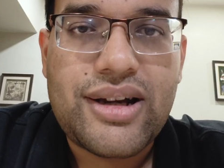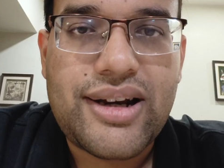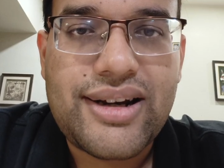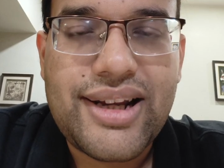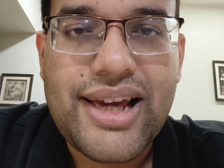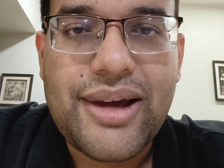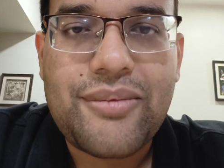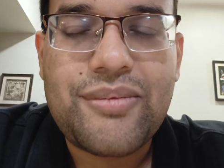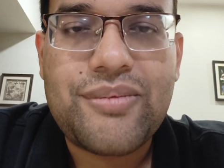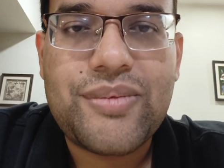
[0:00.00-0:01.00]
Currently I
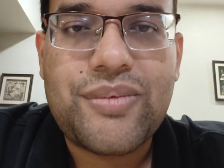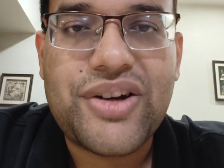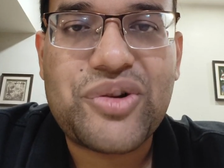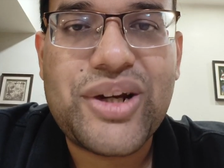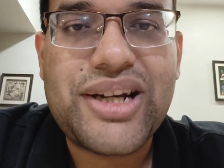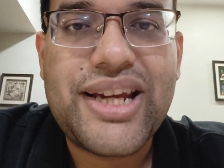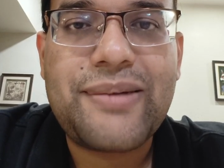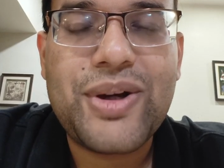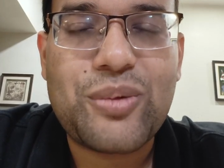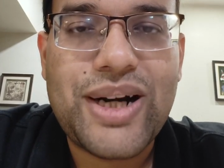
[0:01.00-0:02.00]
am pursuing
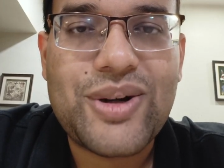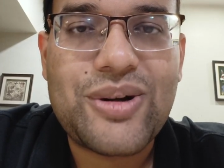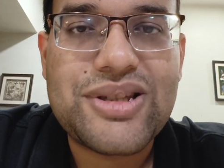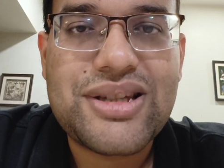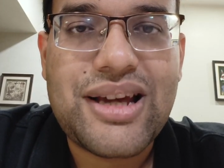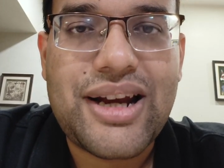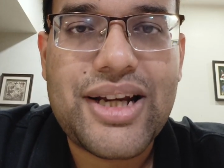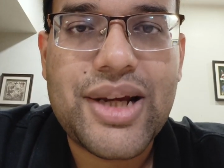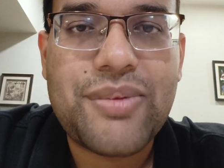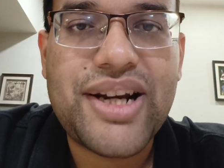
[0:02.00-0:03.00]
DNB rheumatology
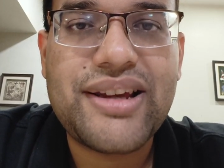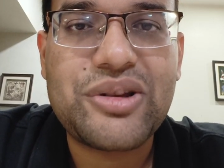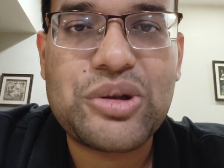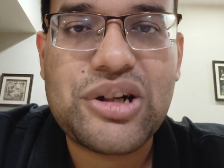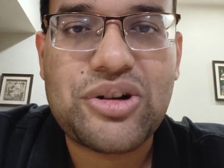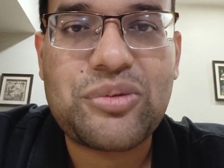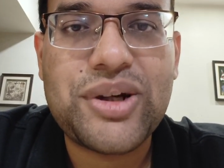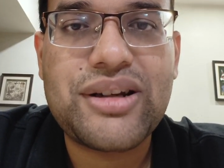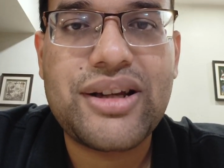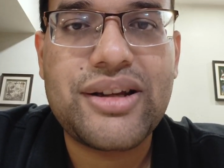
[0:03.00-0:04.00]
at PD Hinduja
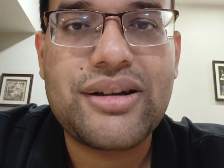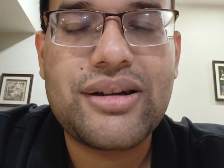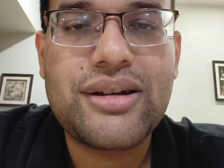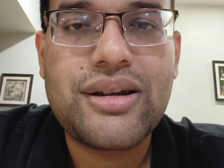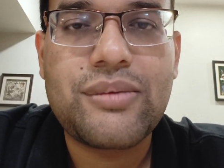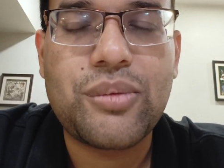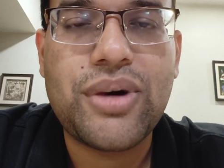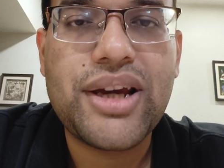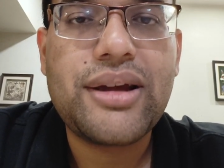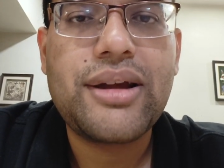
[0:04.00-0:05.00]
Hospital in
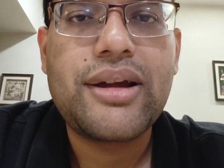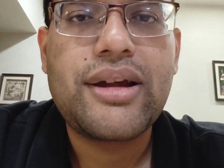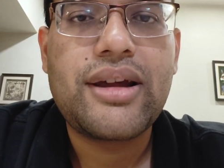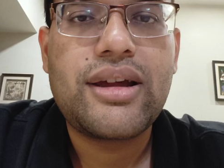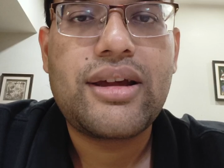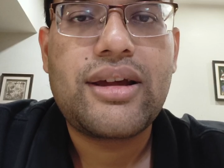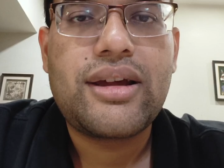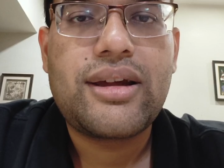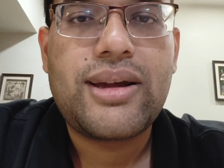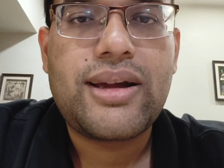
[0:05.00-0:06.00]
Mumbai.
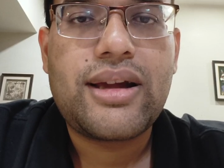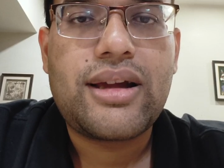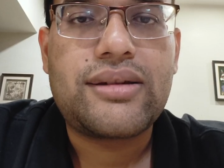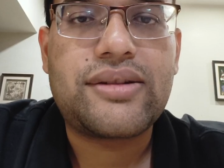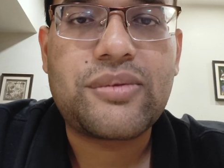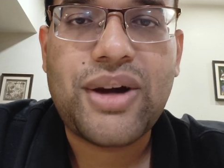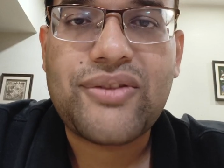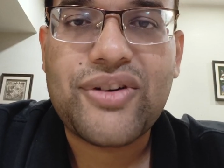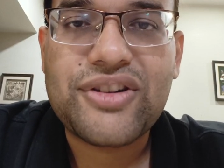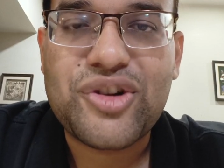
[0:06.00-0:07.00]
This is
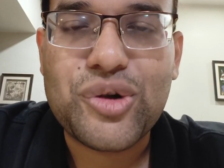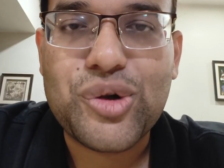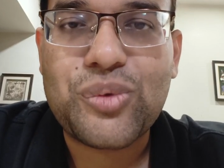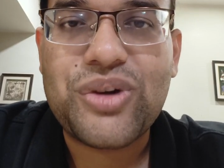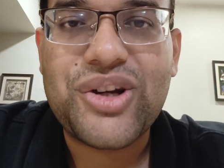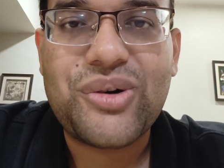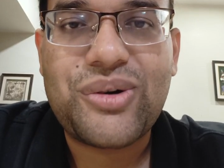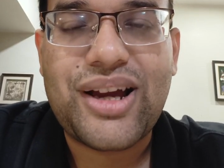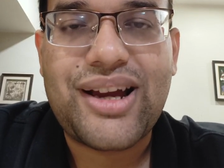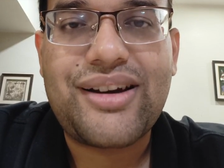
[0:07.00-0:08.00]
my first YouTube
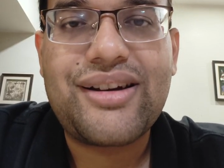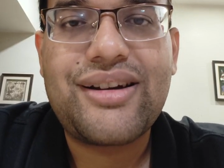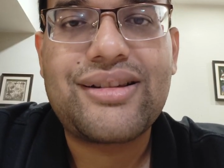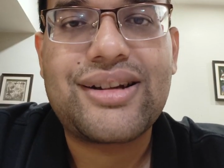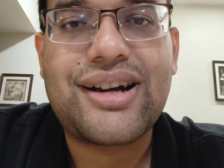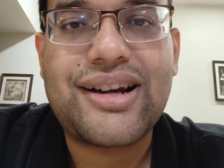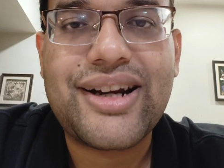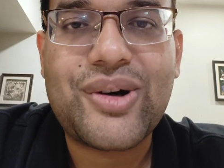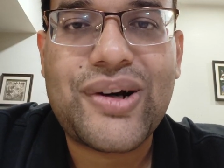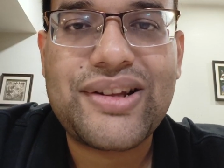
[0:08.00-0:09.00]
video and the
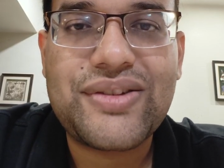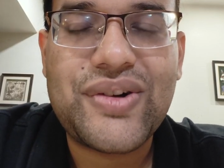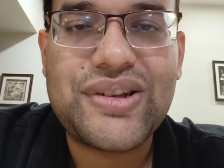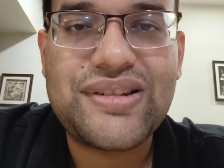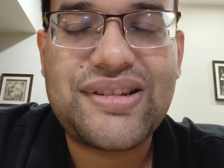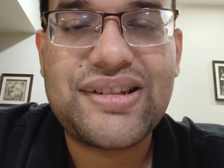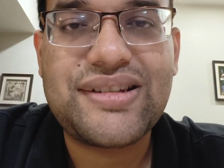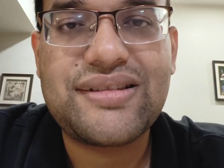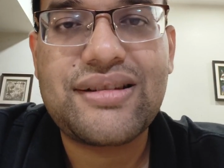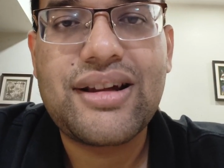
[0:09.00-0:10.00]
target audience for this
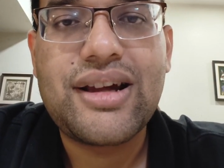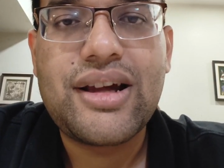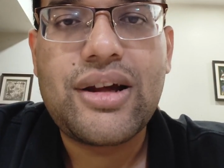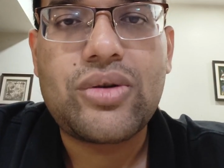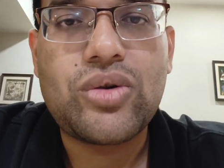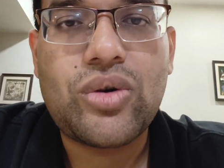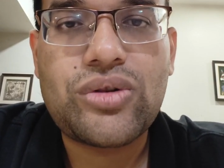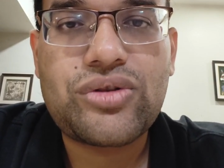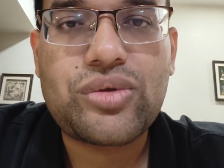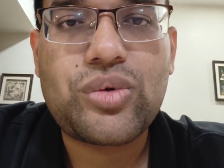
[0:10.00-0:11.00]
is
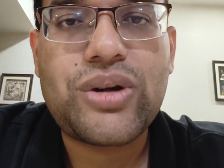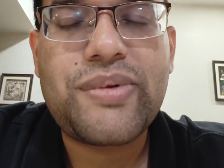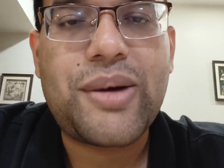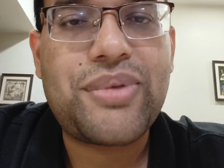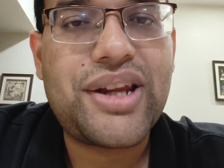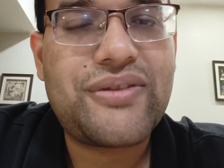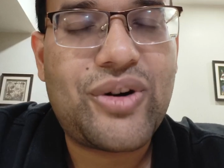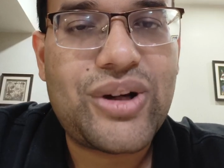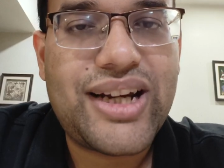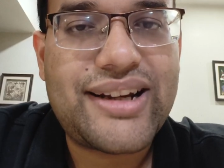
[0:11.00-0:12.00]
those who will be appearing
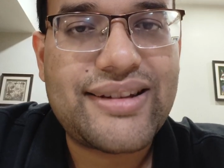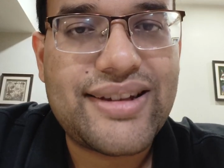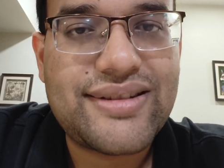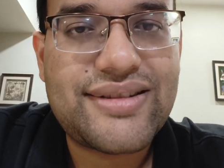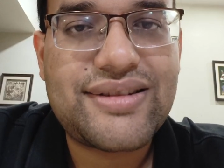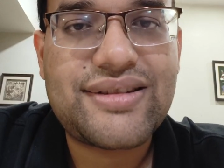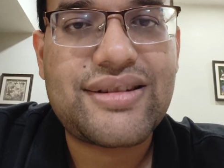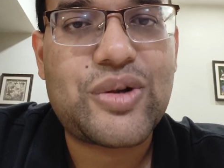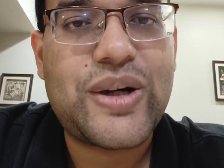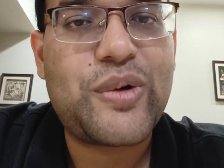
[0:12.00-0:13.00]
for NEET SS
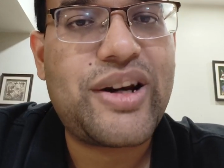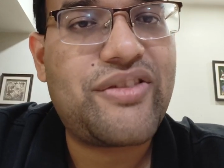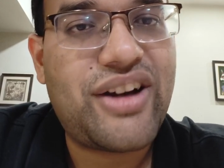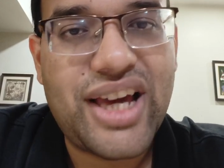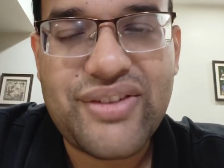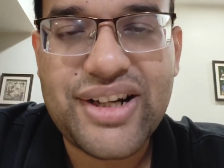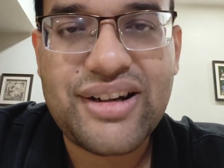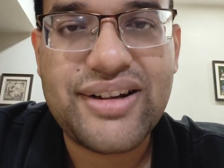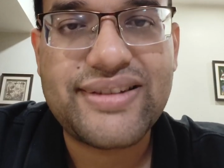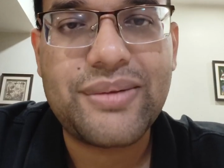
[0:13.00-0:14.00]
2025 in
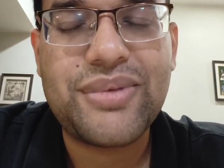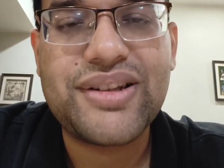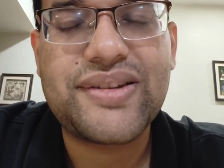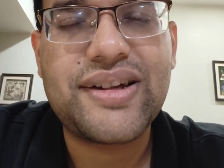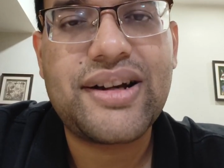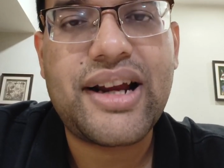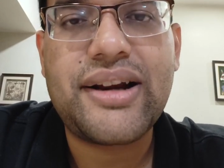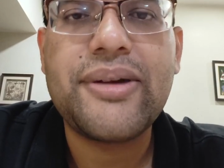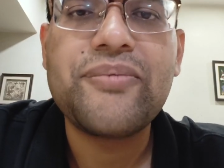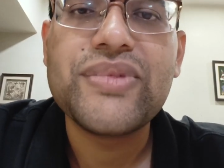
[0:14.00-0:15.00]
December this year,
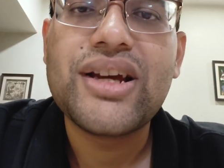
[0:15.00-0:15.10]
and